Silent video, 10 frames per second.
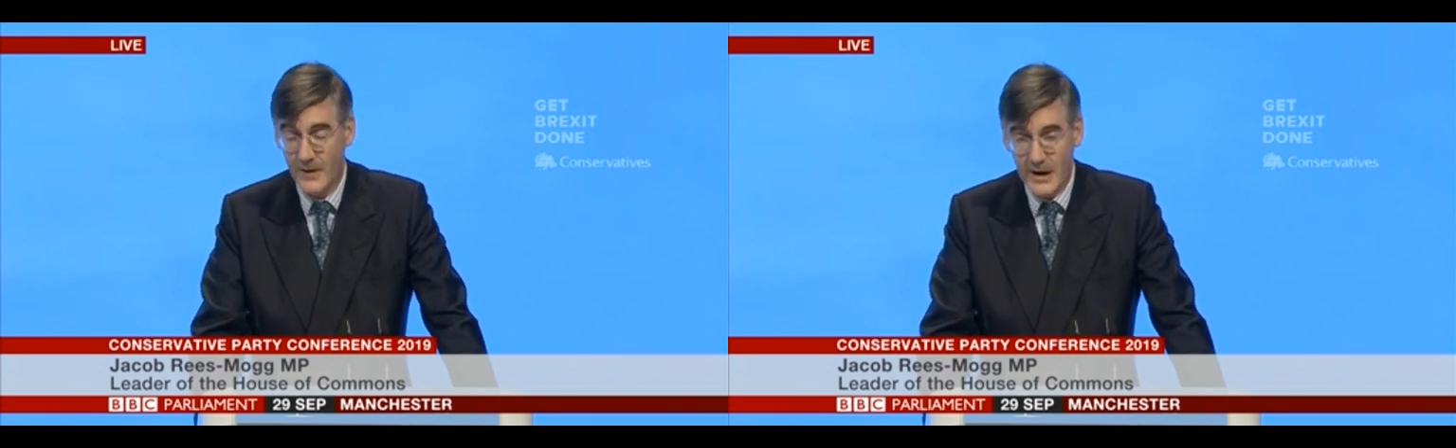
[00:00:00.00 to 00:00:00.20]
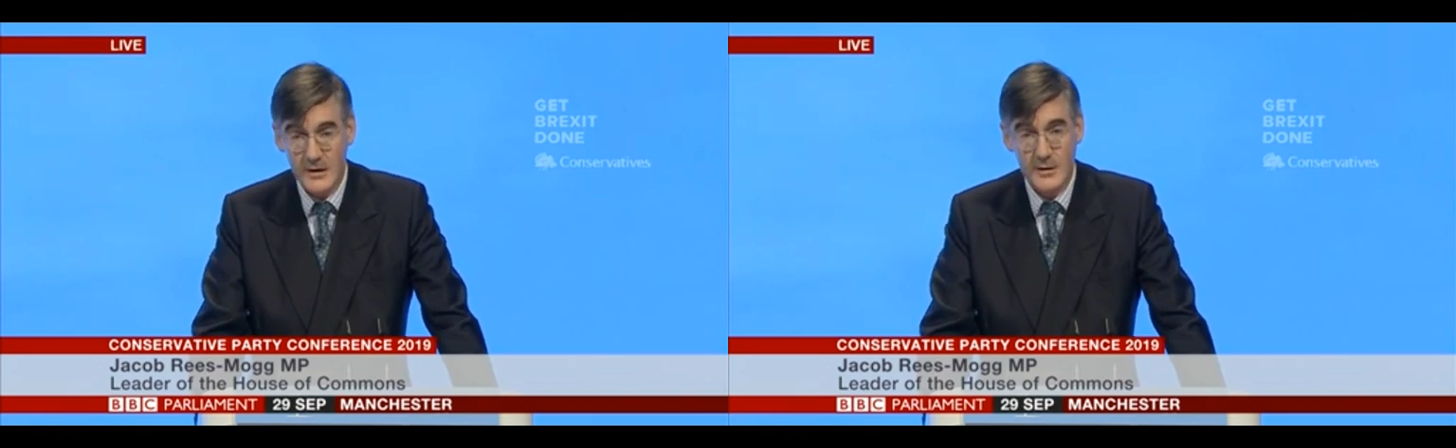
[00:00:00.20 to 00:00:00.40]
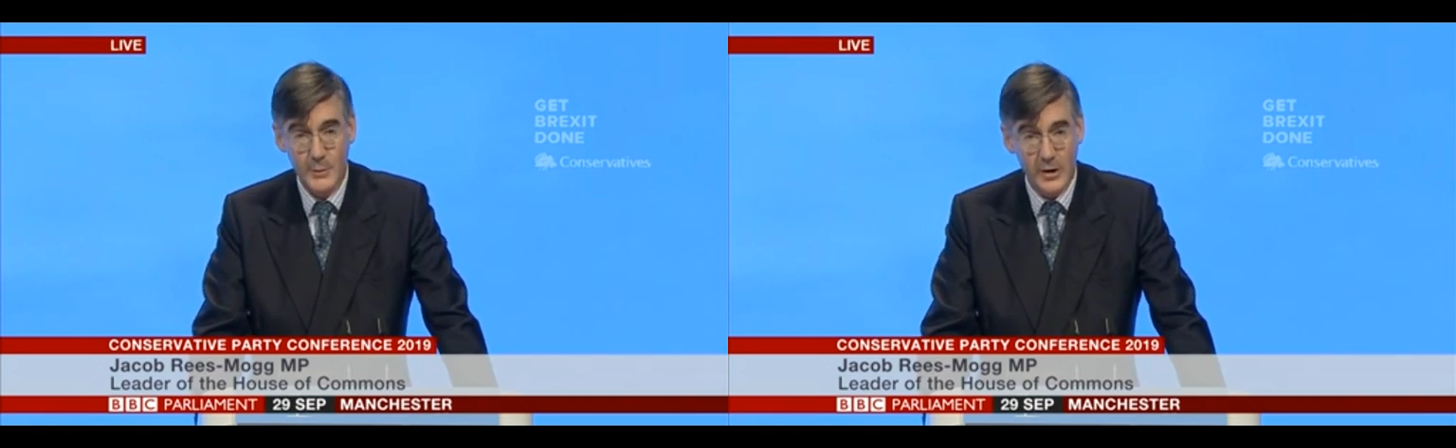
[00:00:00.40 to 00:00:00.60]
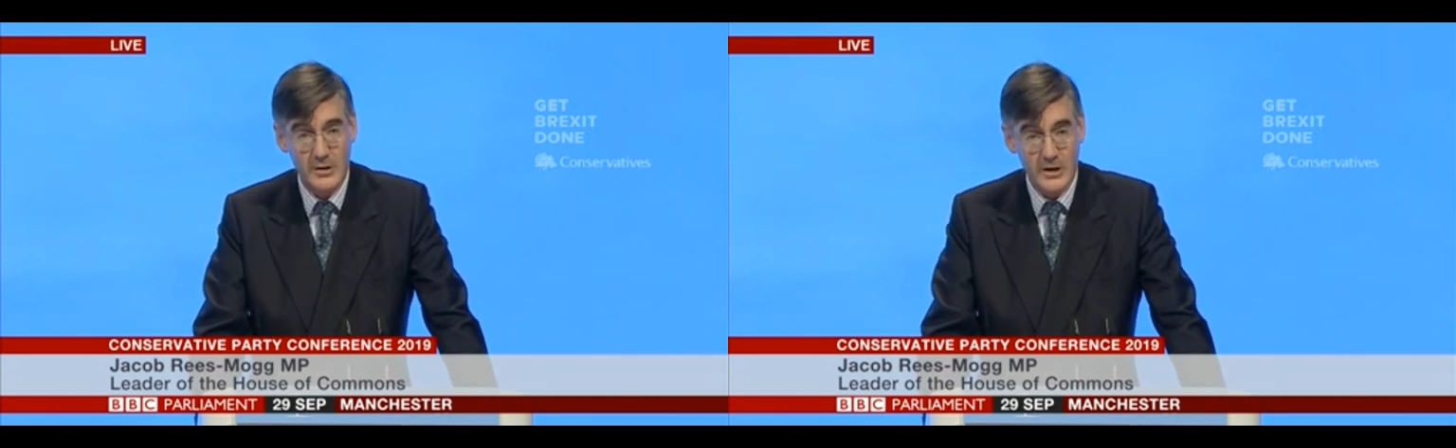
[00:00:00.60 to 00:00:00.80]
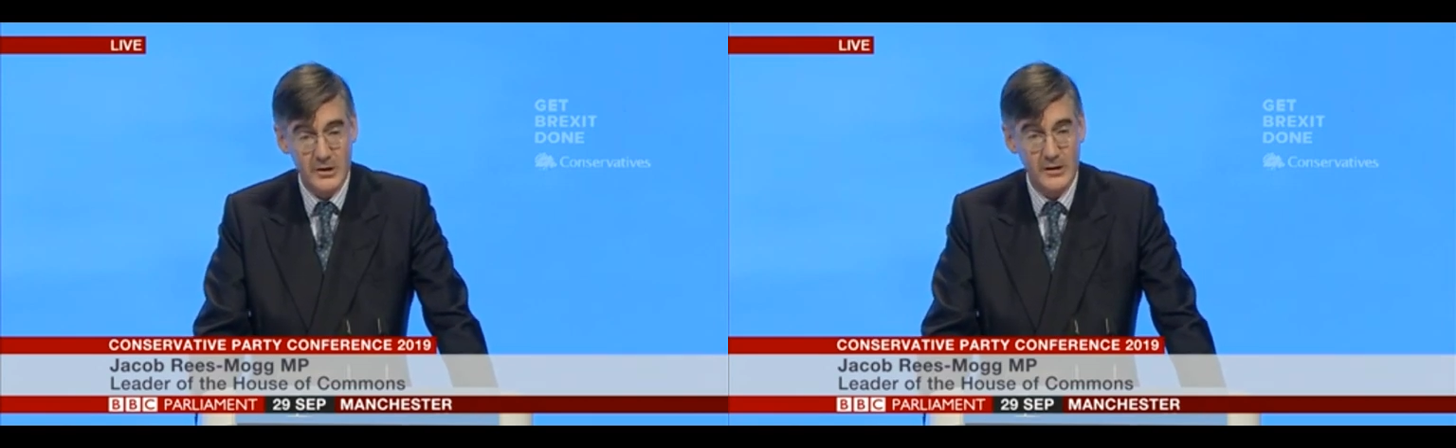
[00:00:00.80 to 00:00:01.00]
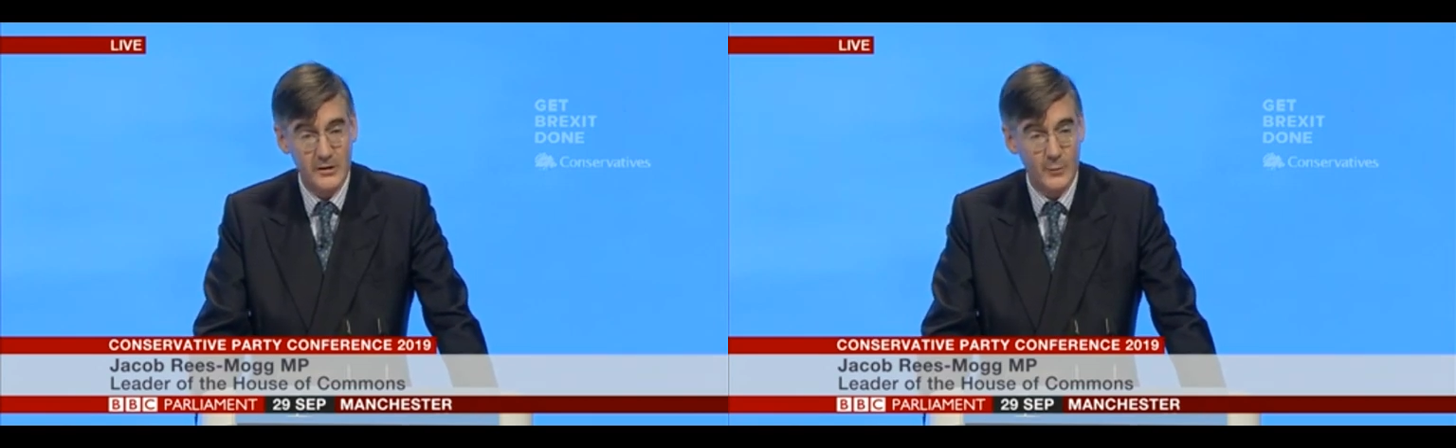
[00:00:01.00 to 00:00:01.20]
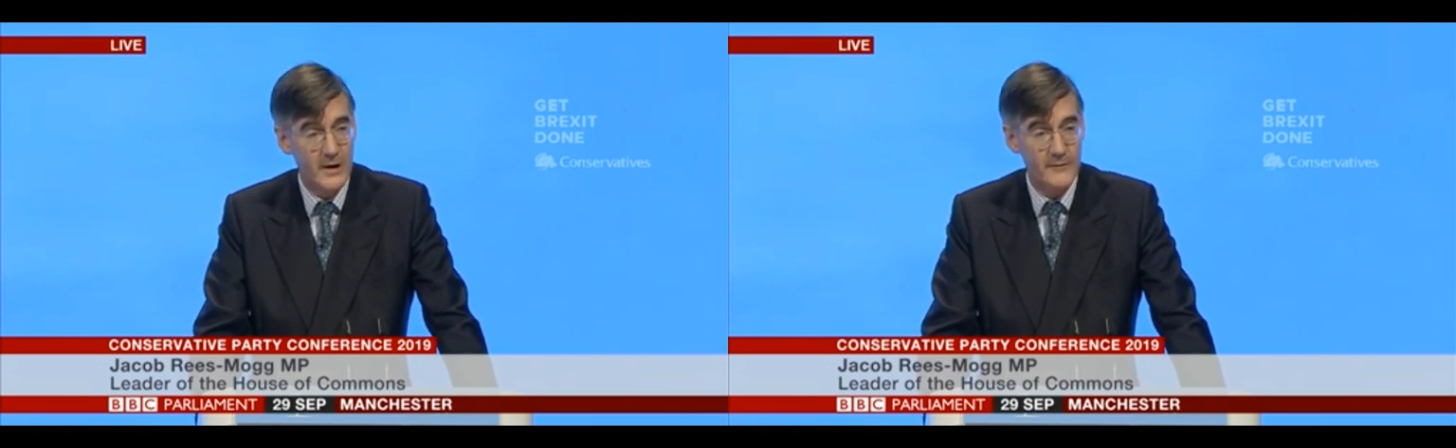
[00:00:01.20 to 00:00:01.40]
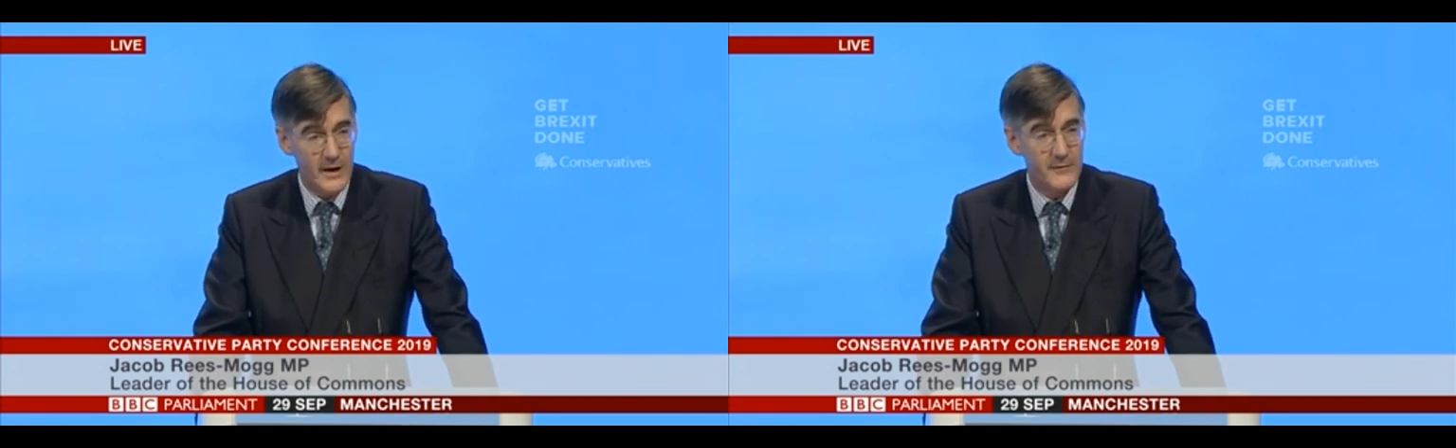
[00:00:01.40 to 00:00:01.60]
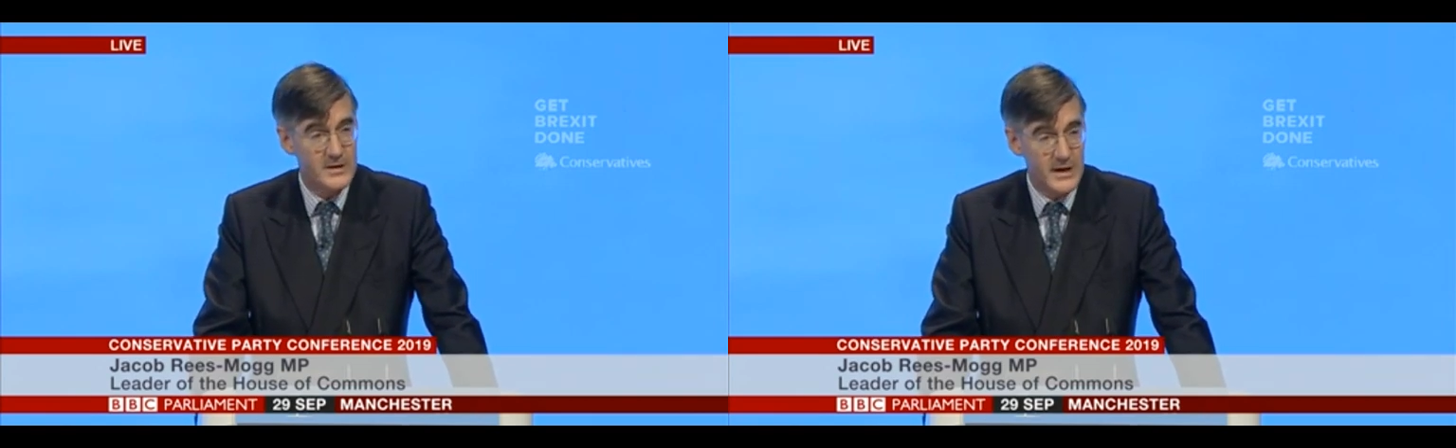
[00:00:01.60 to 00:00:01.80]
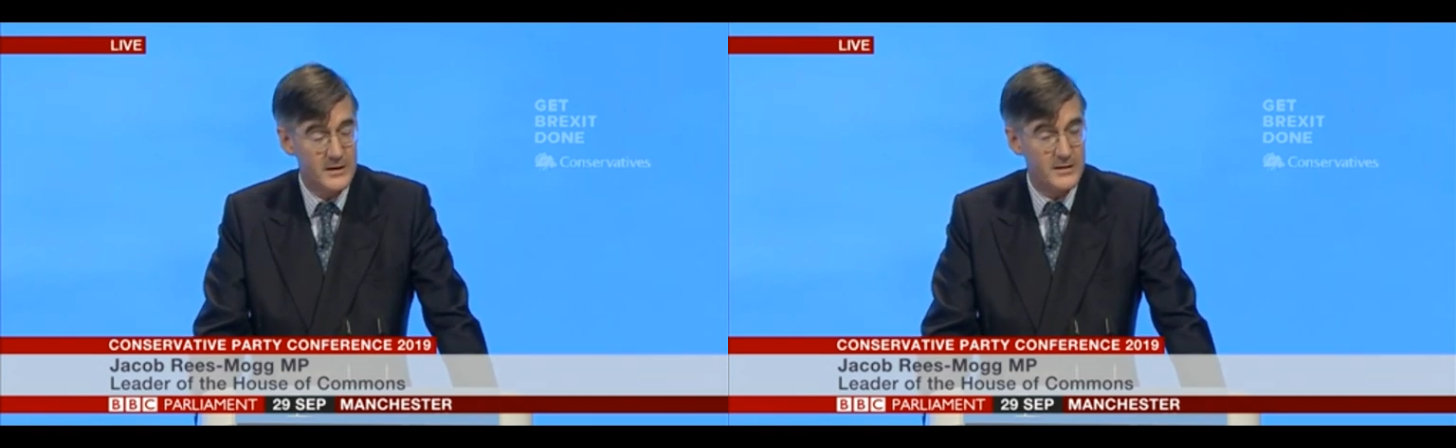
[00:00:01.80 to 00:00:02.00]
the finest politician we have
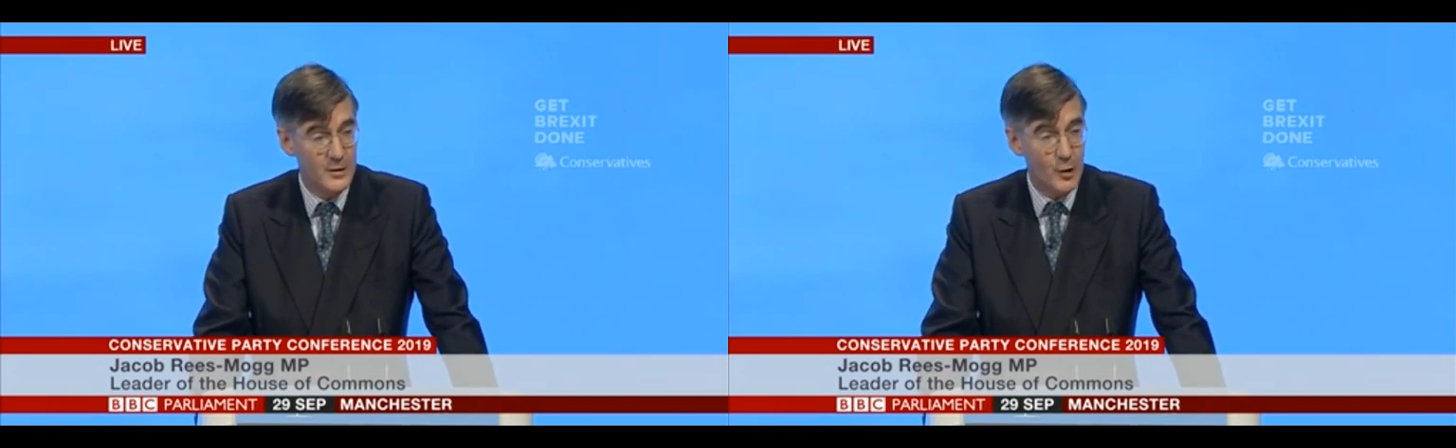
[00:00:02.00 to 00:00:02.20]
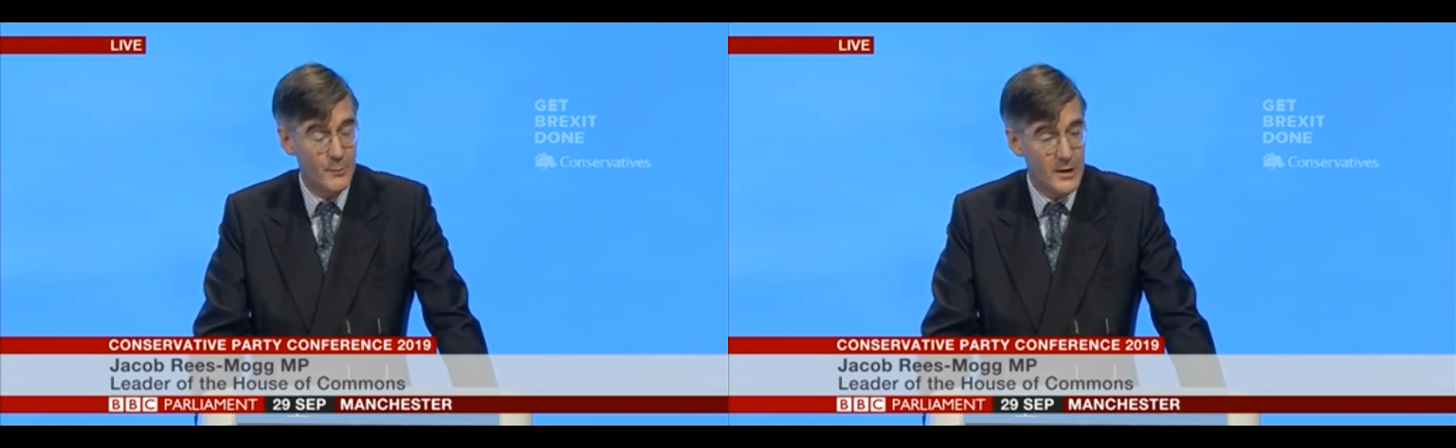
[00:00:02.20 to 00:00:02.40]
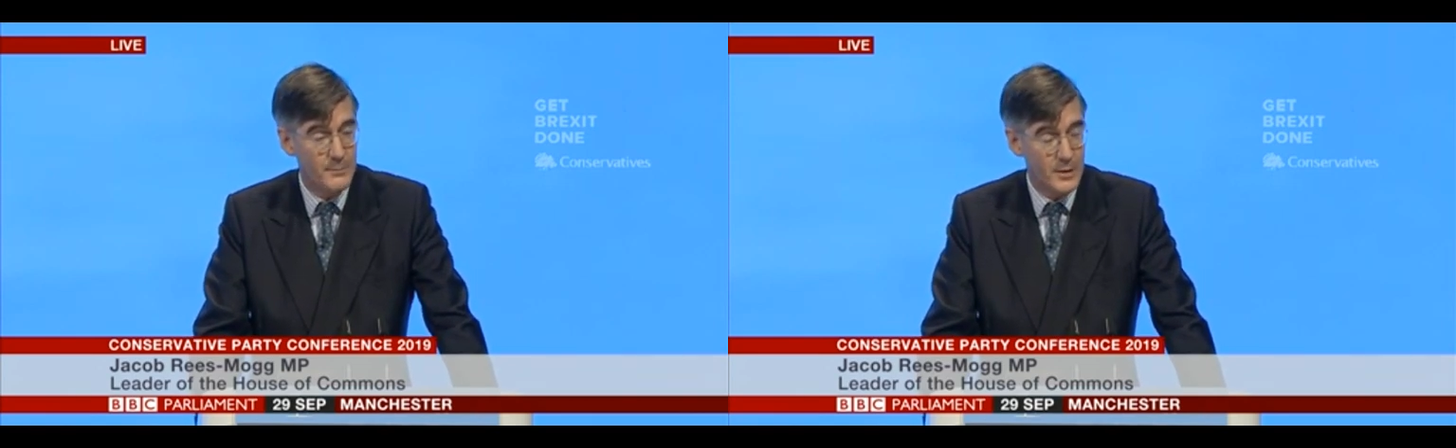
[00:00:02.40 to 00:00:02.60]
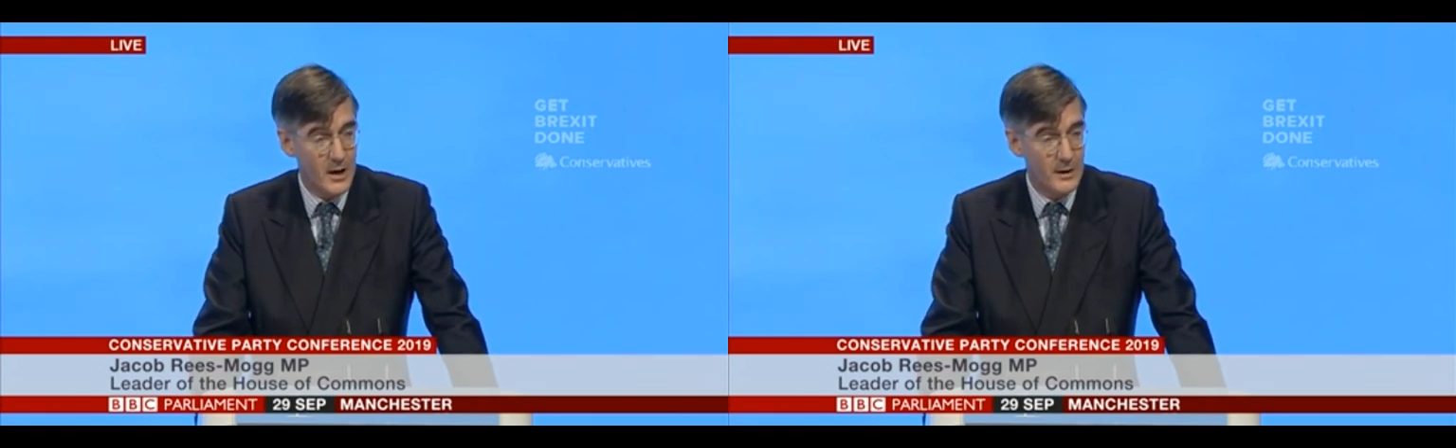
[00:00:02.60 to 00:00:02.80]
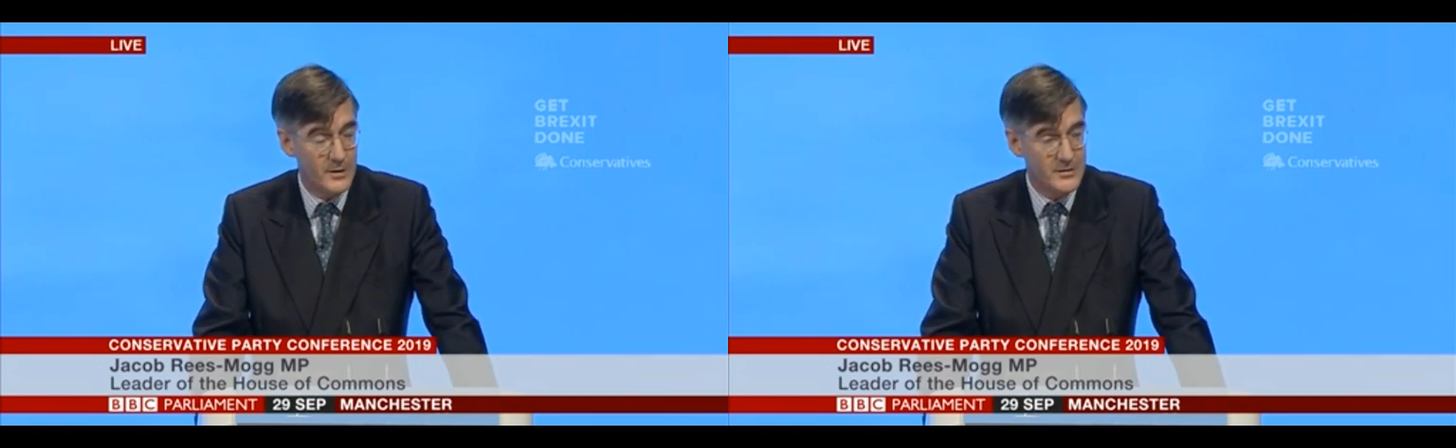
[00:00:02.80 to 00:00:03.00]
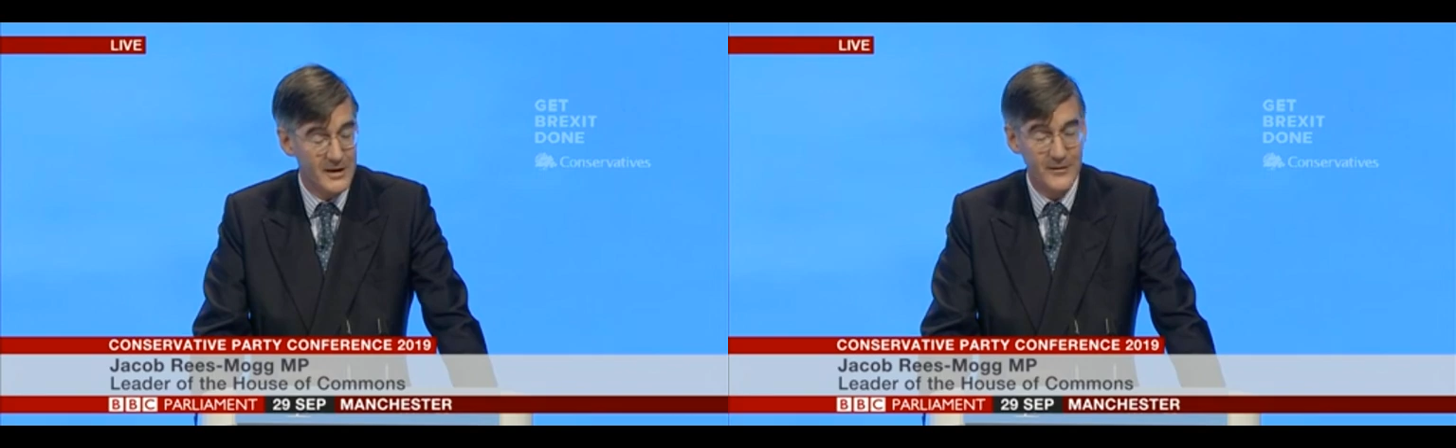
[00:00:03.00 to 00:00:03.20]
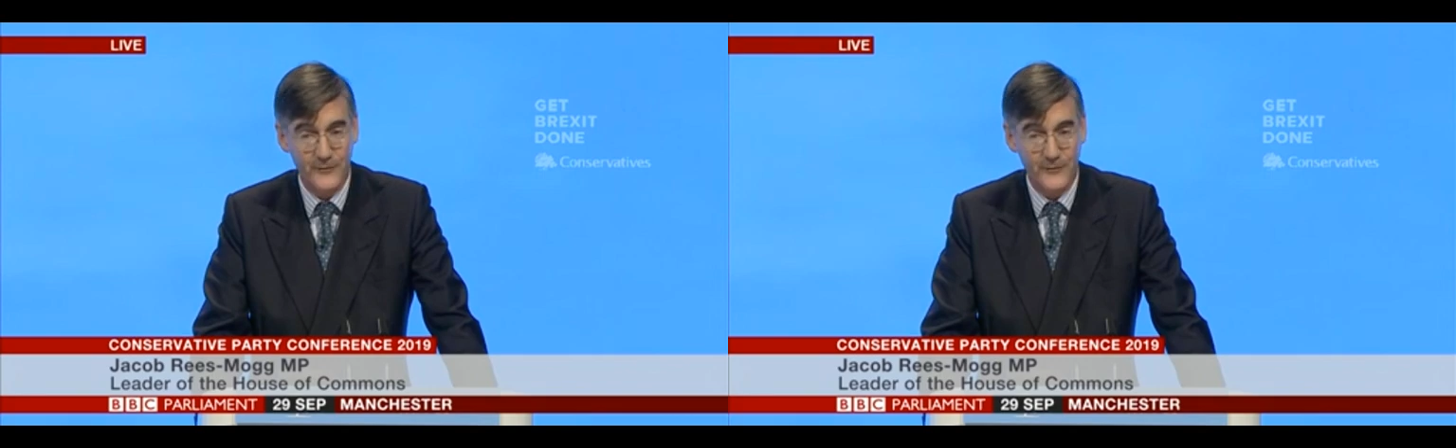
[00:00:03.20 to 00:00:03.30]
ever sent to the European Parliament